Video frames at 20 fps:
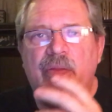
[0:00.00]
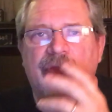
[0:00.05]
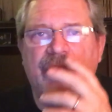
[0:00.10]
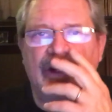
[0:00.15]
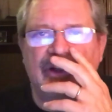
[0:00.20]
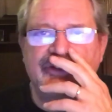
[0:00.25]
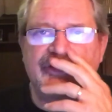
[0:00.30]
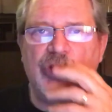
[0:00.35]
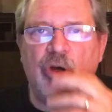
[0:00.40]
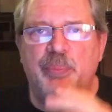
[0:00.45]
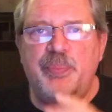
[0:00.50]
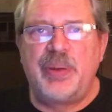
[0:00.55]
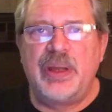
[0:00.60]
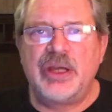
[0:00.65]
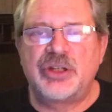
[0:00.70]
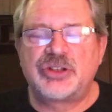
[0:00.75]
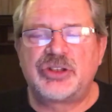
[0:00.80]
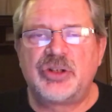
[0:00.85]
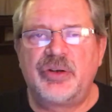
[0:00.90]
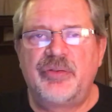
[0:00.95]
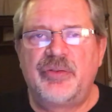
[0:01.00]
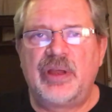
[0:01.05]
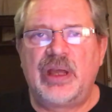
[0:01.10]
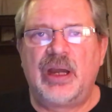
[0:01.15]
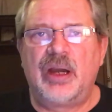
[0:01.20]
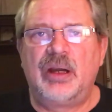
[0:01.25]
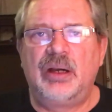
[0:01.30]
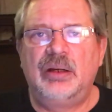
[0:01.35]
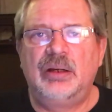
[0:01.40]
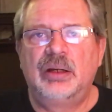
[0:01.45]
There's no picture
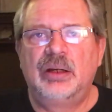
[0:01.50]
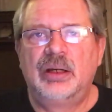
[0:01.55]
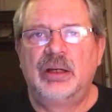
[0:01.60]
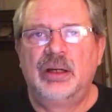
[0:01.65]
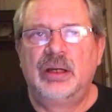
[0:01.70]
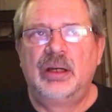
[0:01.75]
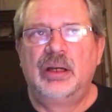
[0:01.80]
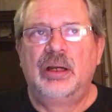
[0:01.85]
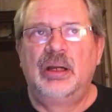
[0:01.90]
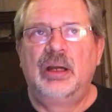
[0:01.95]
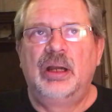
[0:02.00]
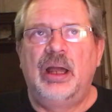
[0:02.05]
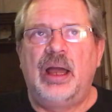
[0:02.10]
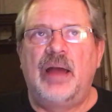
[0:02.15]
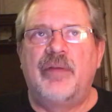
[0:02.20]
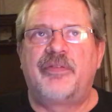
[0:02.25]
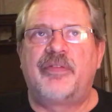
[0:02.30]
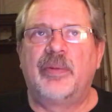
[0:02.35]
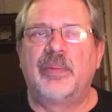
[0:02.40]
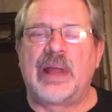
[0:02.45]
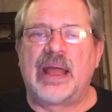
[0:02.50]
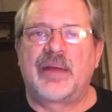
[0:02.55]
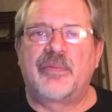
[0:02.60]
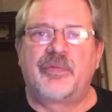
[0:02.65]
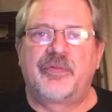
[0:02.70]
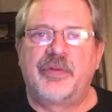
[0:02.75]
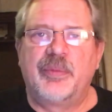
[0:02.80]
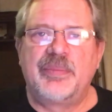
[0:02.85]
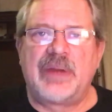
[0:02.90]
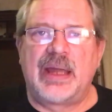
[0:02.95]
there
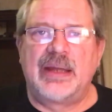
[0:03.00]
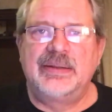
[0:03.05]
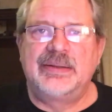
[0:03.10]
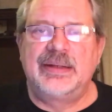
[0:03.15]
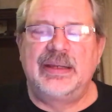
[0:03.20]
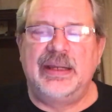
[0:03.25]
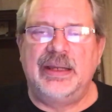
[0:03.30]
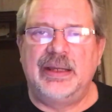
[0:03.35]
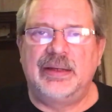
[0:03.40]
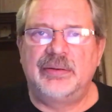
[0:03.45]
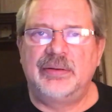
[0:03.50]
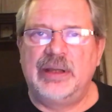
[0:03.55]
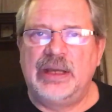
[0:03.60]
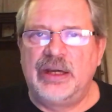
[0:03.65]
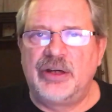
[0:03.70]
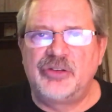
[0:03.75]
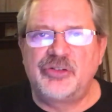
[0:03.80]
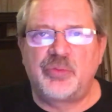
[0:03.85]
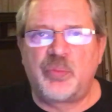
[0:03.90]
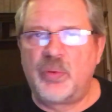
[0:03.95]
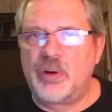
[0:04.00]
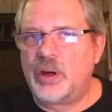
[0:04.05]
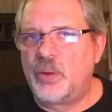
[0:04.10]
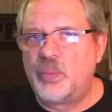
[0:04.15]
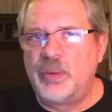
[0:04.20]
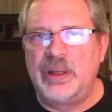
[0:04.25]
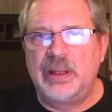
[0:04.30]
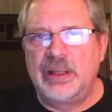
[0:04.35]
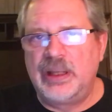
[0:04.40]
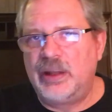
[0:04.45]
from 19. Here's where
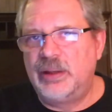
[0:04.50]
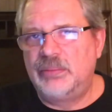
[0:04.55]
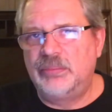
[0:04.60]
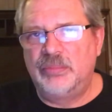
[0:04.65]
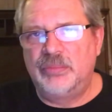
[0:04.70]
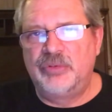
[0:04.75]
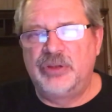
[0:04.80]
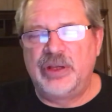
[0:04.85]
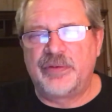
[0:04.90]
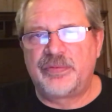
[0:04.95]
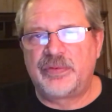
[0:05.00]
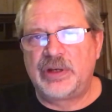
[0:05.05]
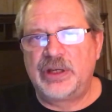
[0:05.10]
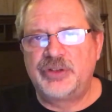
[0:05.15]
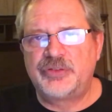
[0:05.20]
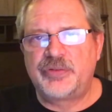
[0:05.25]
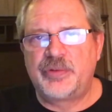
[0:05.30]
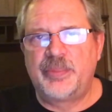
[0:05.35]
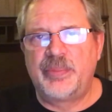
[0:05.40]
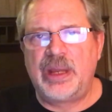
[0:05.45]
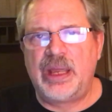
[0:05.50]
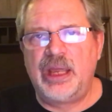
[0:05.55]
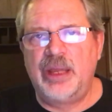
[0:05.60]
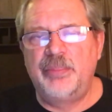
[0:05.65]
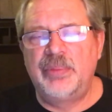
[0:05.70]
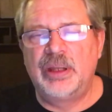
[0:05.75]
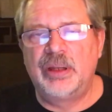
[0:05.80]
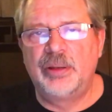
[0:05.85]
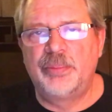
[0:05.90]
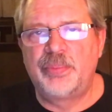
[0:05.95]
we get and differentiate from
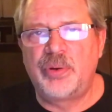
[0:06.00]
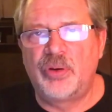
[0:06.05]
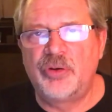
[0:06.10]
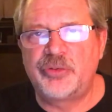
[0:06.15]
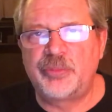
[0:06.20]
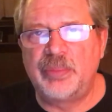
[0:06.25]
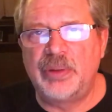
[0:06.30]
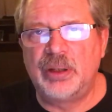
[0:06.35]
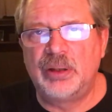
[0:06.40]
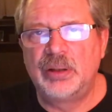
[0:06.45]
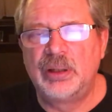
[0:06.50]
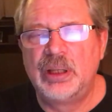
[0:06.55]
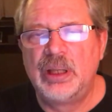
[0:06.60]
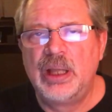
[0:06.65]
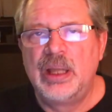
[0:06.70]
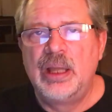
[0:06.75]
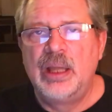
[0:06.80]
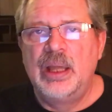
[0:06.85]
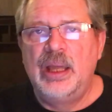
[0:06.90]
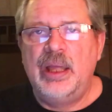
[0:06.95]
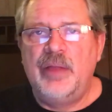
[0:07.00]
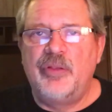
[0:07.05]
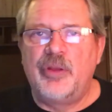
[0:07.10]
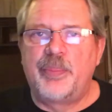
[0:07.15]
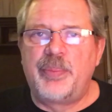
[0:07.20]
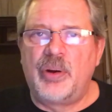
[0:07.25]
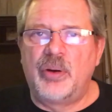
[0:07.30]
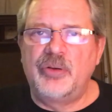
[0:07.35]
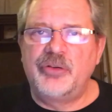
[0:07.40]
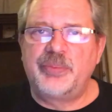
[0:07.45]
amill and postmill. In
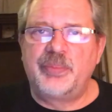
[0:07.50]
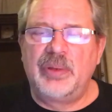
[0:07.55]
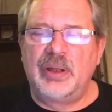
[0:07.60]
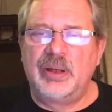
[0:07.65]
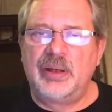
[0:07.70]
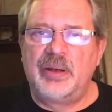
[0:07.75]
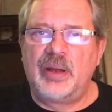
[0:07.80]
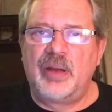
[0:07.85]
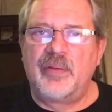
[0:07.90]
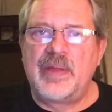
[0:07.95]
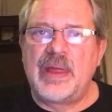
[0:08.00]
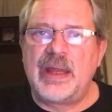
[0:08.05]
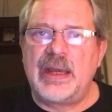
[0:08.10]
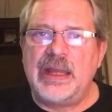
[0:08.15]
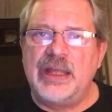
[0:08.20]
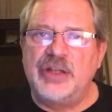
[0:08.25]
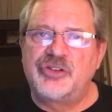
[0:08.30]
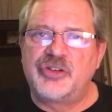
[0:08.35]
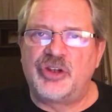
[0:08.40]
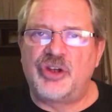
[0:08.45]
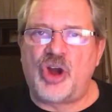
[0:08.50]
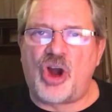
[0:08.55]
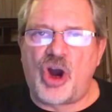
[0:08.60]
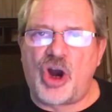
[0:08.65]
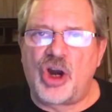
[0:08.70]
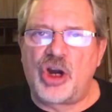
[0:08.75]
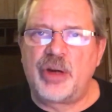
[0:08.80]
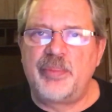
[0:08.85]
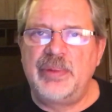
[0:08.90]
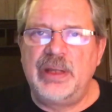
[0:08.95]
the postmill and all that, it's an
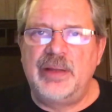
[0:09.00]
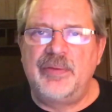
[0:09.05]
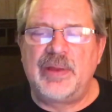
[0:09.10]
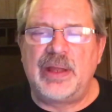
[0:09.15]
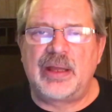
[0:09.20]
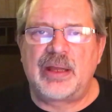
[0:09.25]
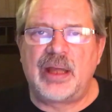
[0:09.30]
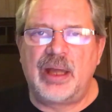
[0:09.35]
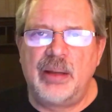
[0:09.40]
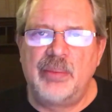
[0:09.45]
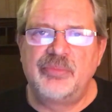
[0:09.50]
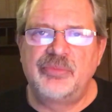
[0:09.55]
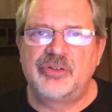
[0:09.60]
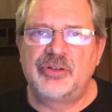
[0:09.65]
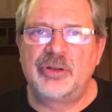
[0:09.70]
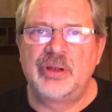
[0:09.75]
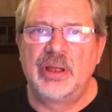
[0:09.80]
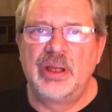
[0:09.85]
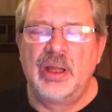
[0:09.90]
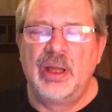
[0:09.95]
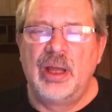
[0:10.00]
army that comes